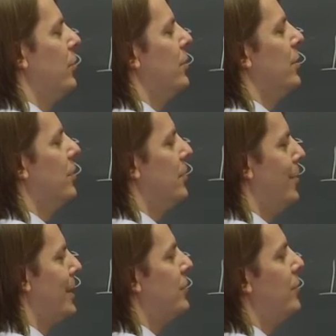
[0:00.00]
or the
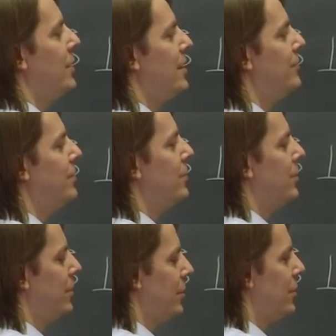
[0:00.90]
magnitude of the E field,